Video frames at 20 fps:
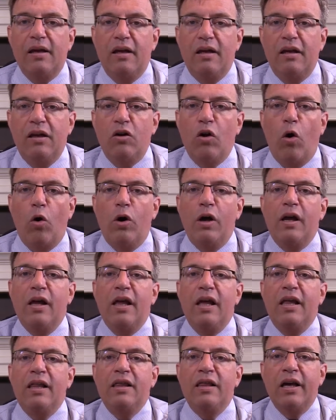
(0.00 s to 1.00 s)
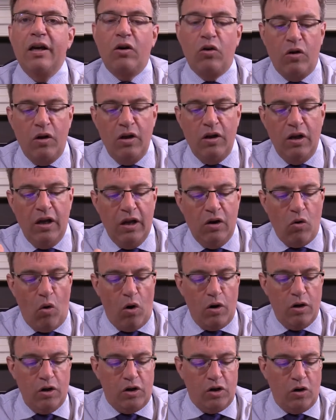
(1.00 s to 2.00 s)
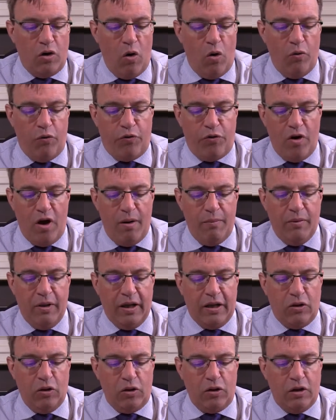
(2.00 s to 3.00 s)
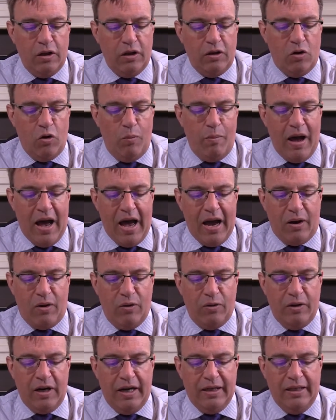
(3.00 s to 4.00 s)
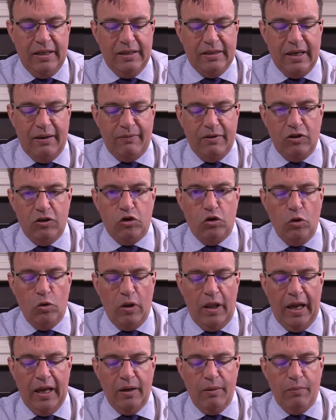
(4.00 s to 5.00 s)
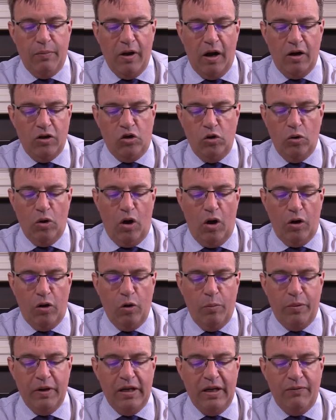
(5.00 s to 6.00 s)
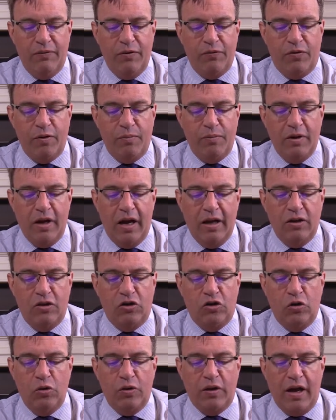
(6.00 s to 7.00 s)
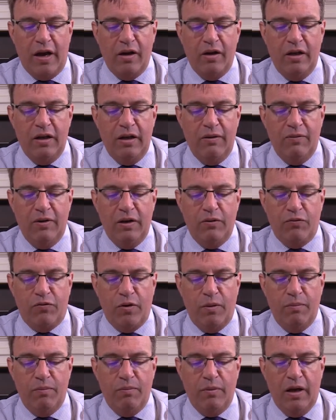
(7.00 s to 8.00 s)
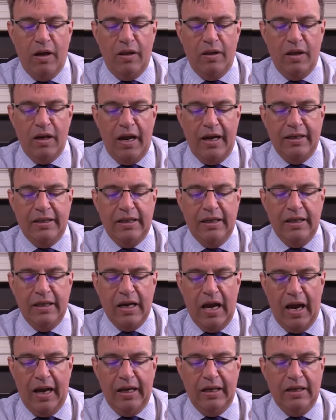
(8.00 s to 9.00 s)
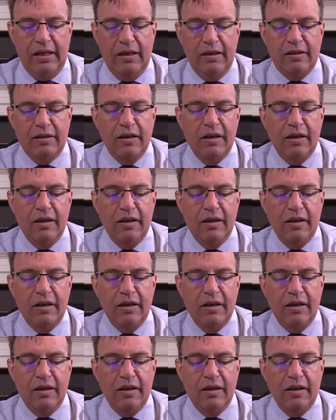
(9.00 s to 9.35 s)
in order to go from go back, 1970s too long ago, but even from the 1990s